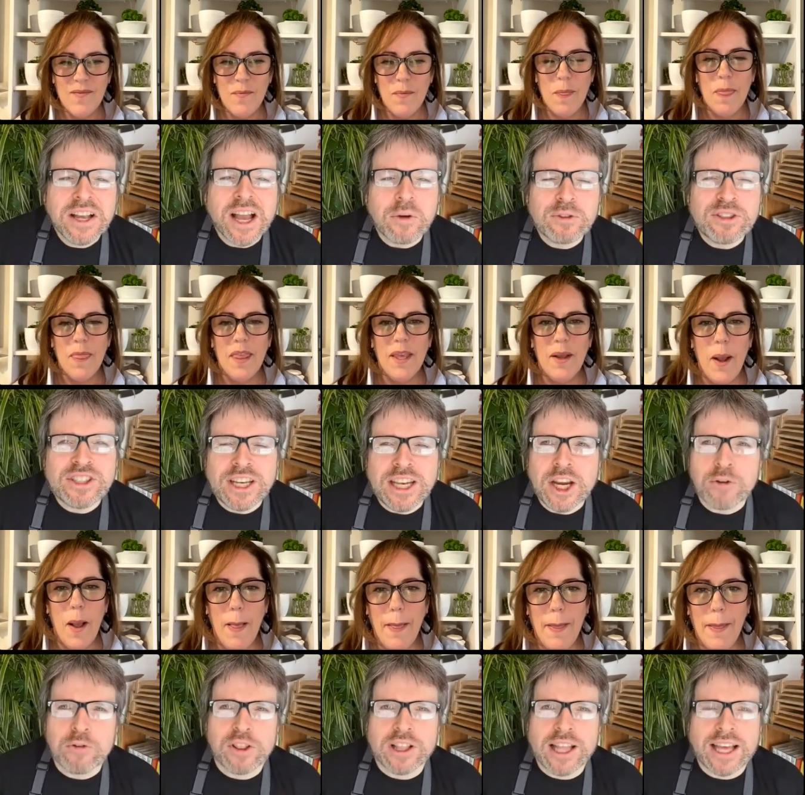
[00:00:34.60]
Speaker 1: I was sitting
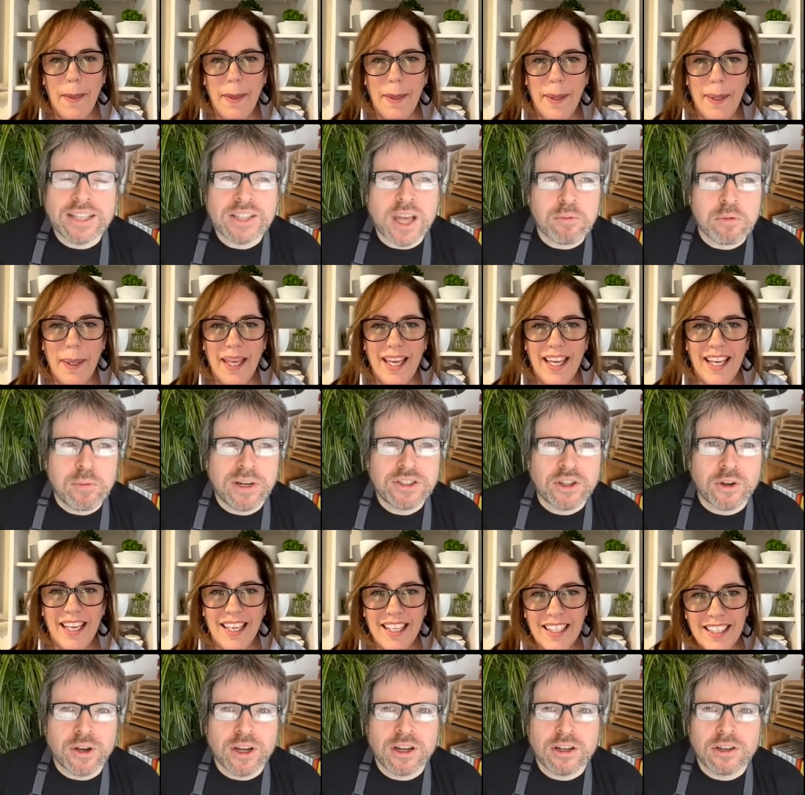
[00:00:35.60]
here for the last couple of minutes
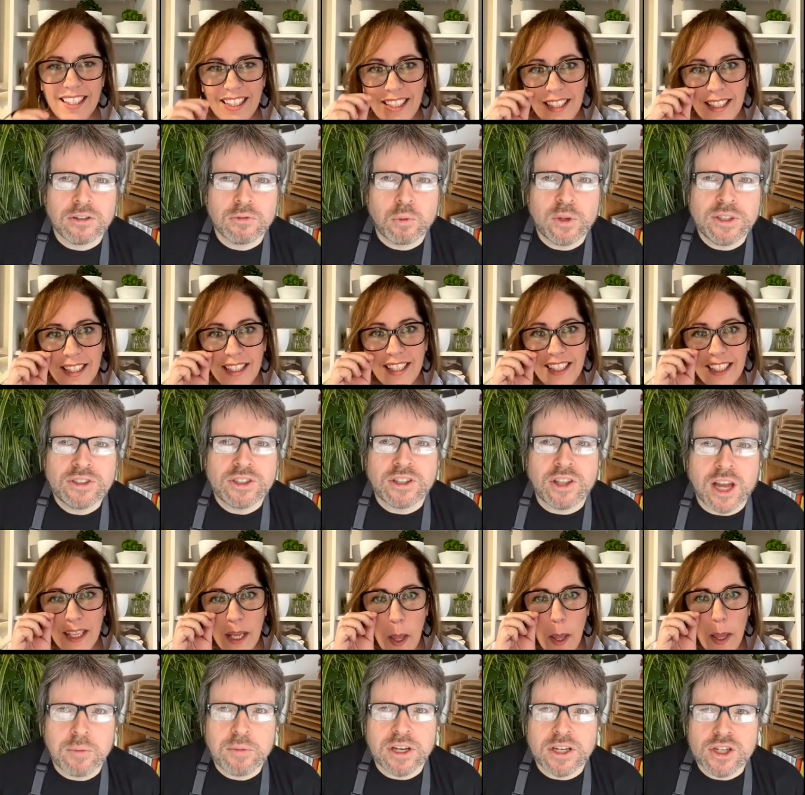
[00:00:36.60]
going, when's the
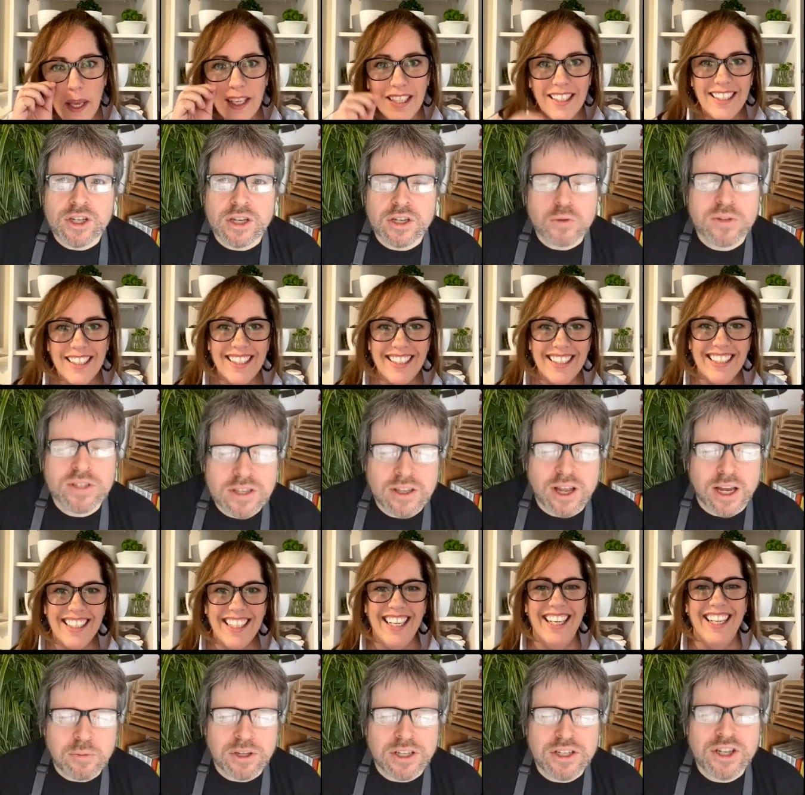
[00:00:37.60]
time going to change? When's the
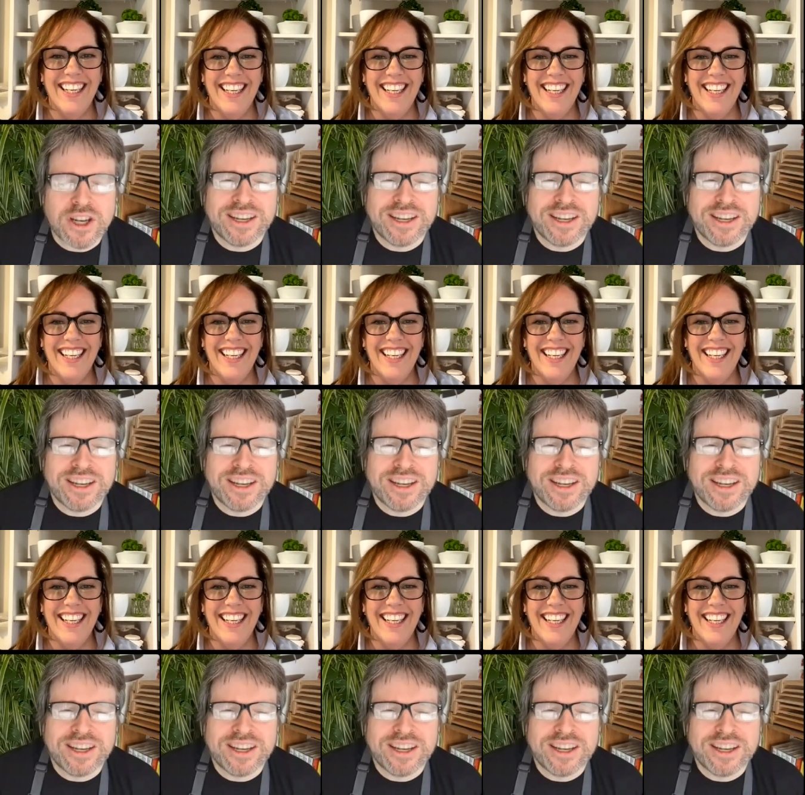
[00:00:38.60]
time?